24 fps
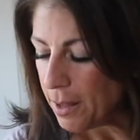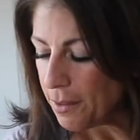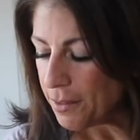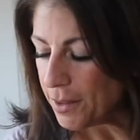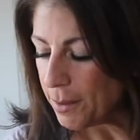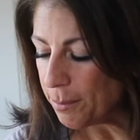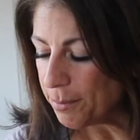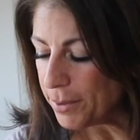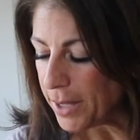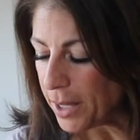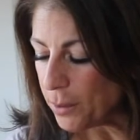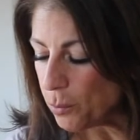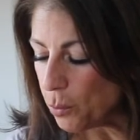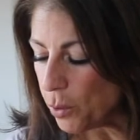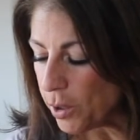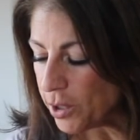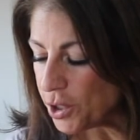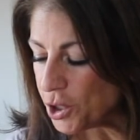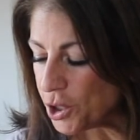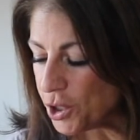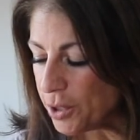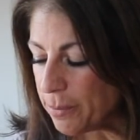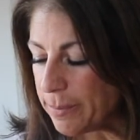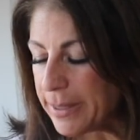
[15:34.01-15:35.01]
The blood work
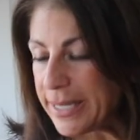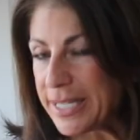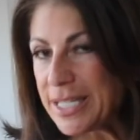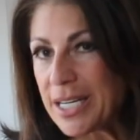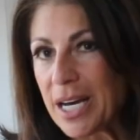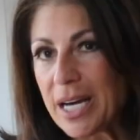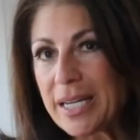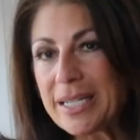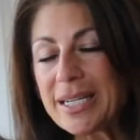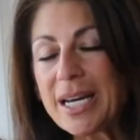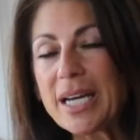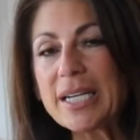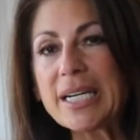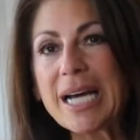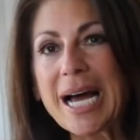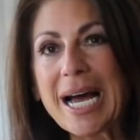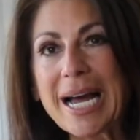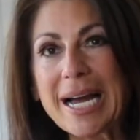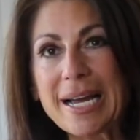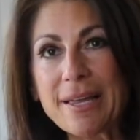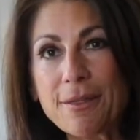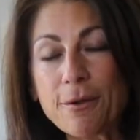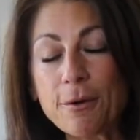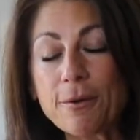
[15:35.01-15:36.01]
should be done on
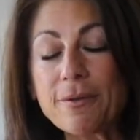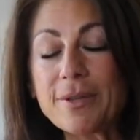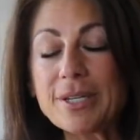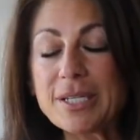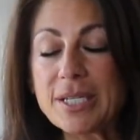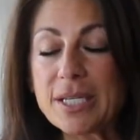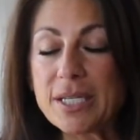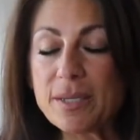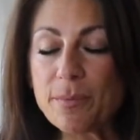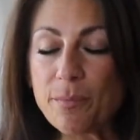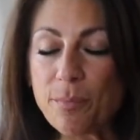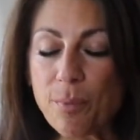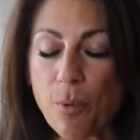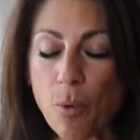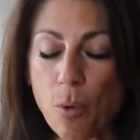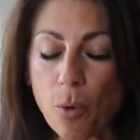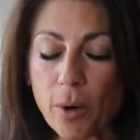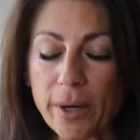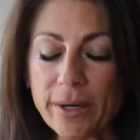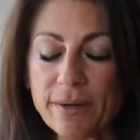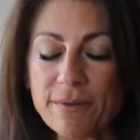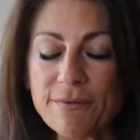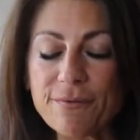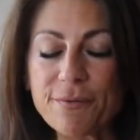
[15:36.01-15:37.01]
either, and this is
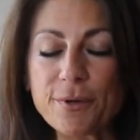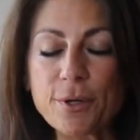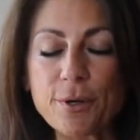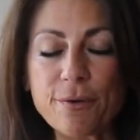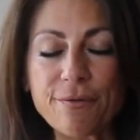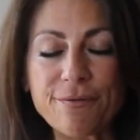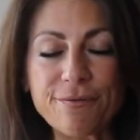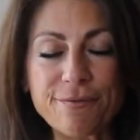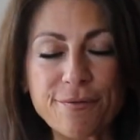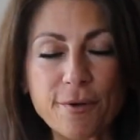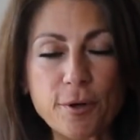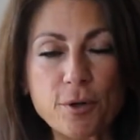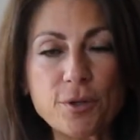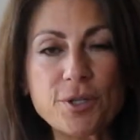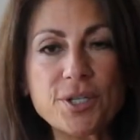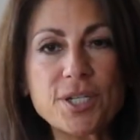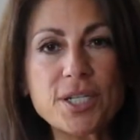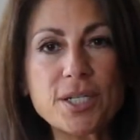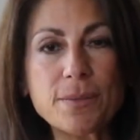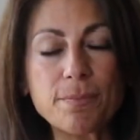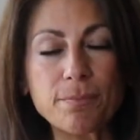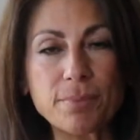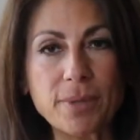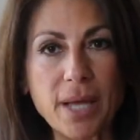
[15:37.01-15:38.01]
important for your
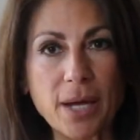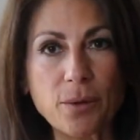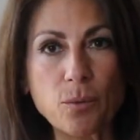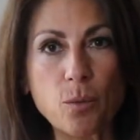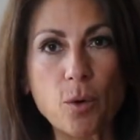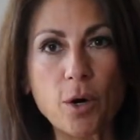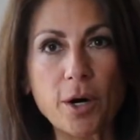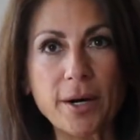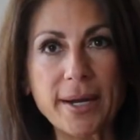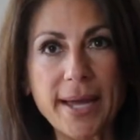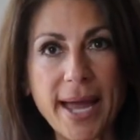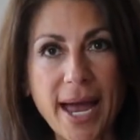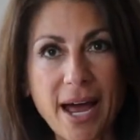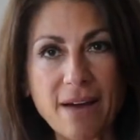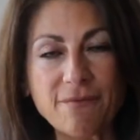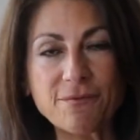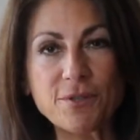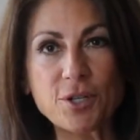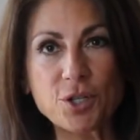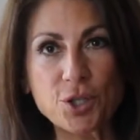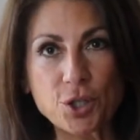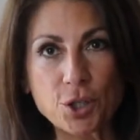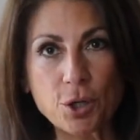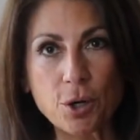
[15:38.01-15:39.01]
first blood work
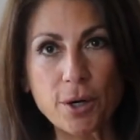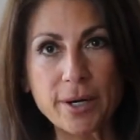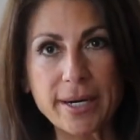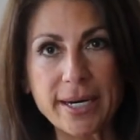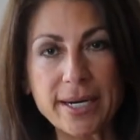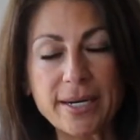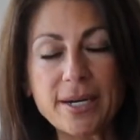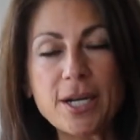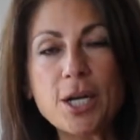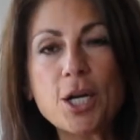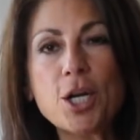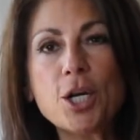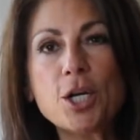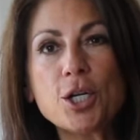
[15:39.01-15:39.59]
after starting,